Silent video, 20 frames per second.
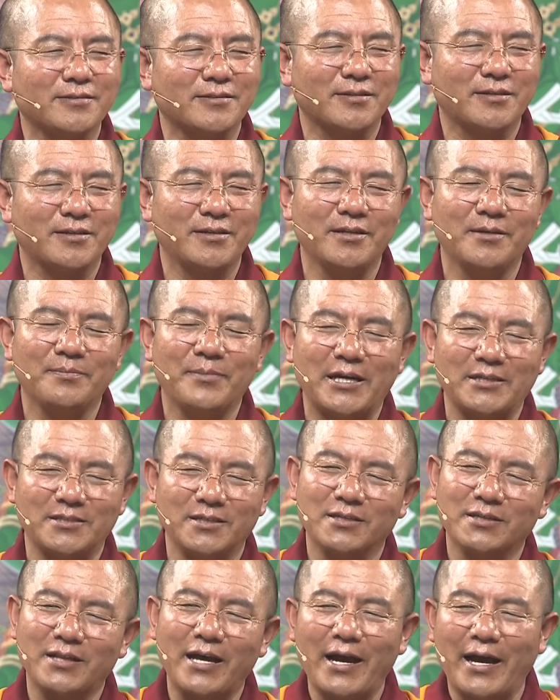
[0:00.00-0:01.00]
if no
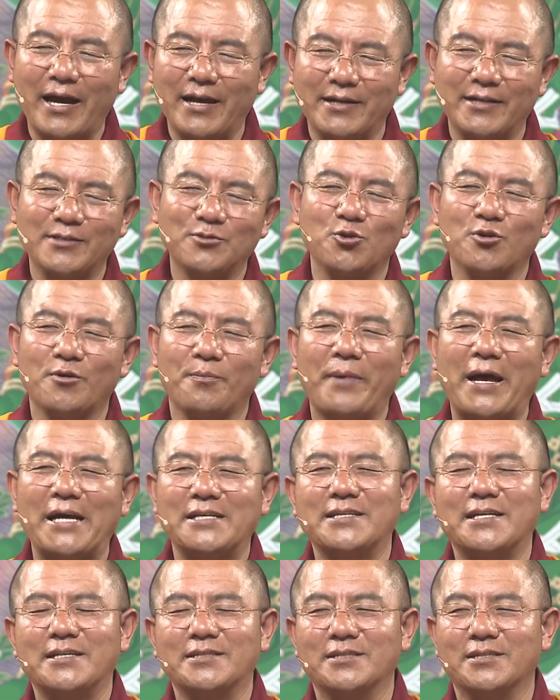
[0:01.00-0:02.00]
unexpected
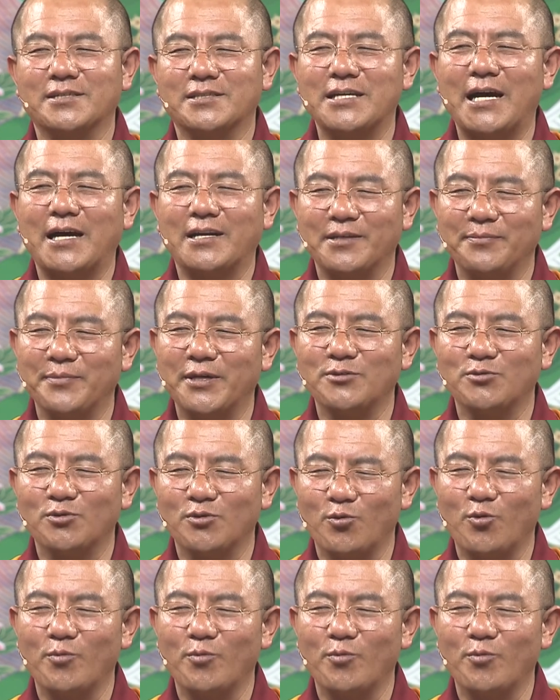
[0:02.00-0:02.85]
events took place,